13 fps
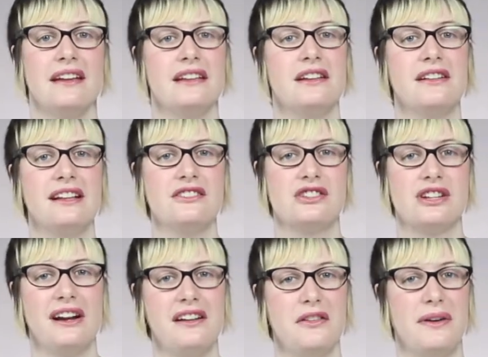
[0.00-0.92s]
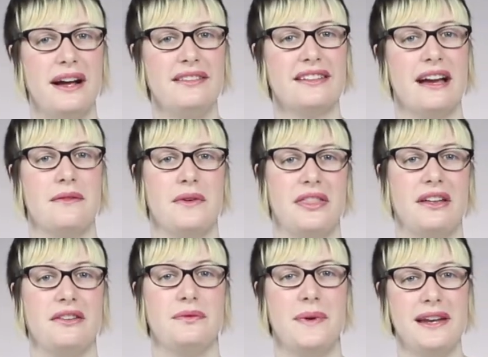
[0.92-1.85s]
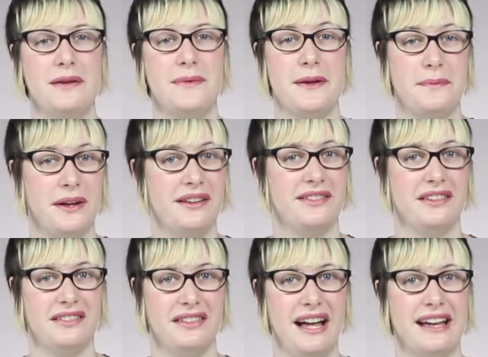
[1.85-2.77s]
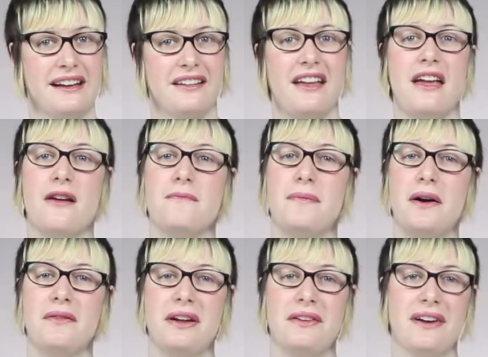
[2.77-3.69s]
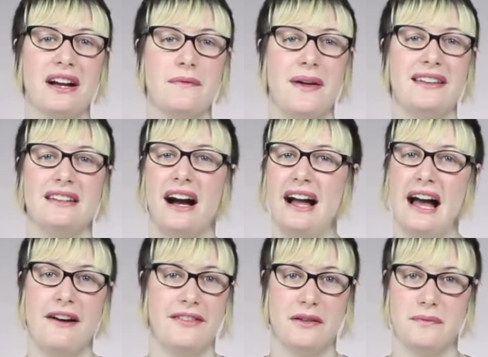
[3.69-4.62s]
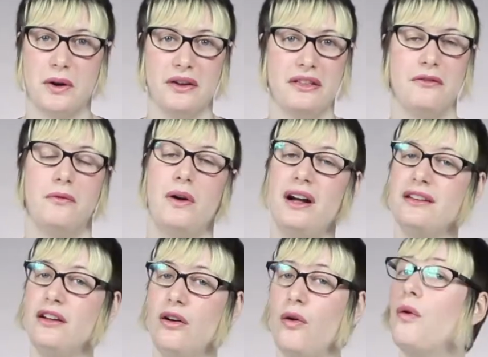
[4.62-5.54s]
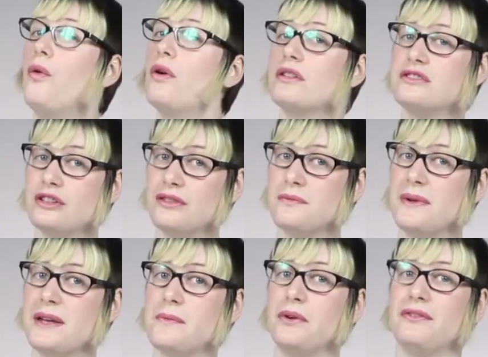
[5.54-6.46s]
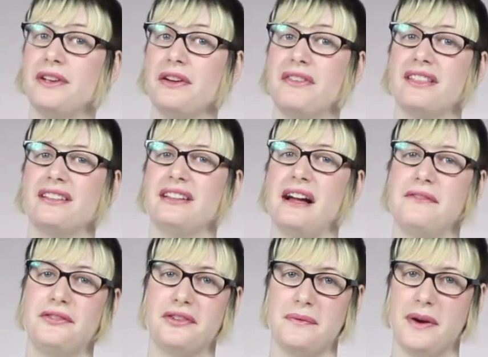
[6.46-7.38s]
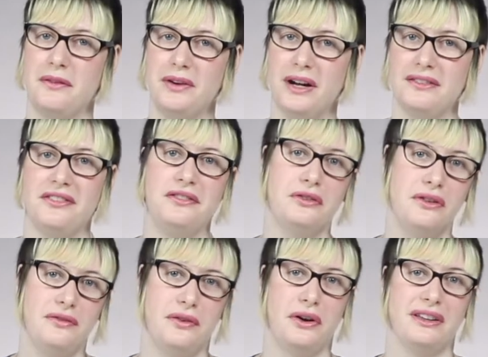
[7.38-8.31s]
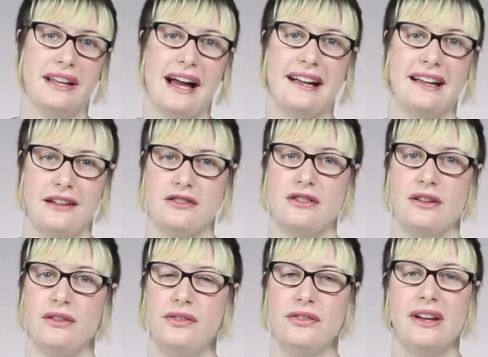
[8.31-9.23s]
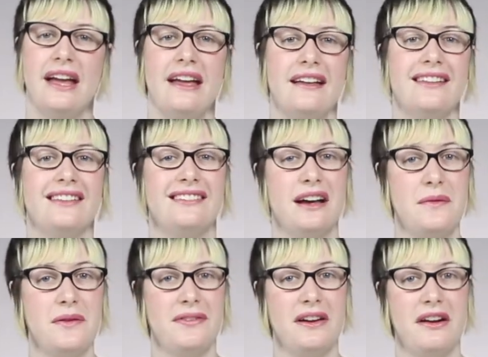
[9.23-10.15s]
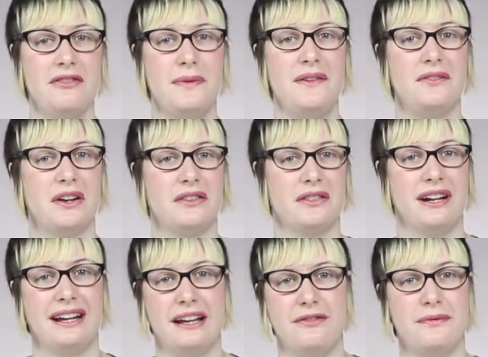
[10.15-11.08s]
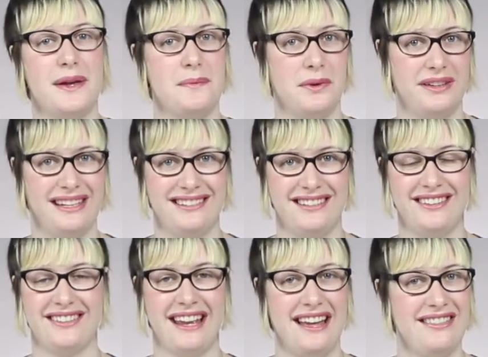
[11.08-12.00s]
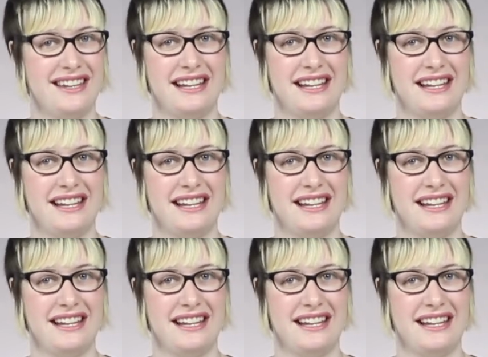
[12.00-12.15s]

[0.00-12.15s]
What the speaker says: You can share your WyzeCam with as many people as you like, but we recommend not having more than 1 or 2 people viewing the live stream at once to avoid lag issues. Some of you have been wondering if people need to scan the